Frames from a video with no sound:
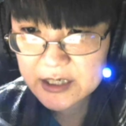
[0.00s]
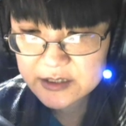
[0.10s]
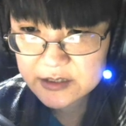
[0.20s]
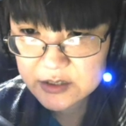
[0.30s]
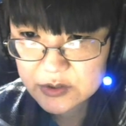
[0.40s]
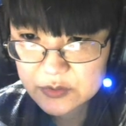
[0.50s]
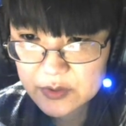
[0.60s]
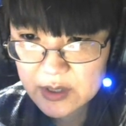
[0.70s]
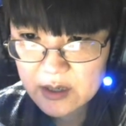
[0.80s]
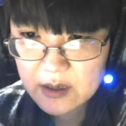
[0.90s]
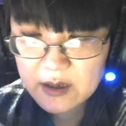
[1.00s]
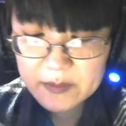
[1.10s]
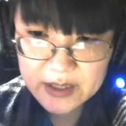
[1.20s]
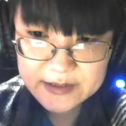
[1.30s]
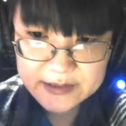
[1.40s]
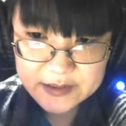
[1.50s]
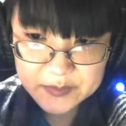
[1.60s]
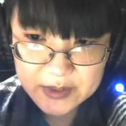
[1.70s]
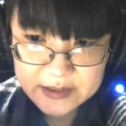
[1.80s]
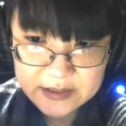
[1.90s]
bonding sprites a little bit more
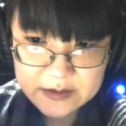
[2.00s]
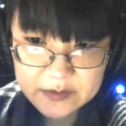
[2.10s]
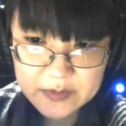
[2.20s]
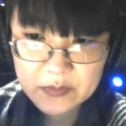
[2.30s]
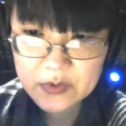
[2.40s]
closely.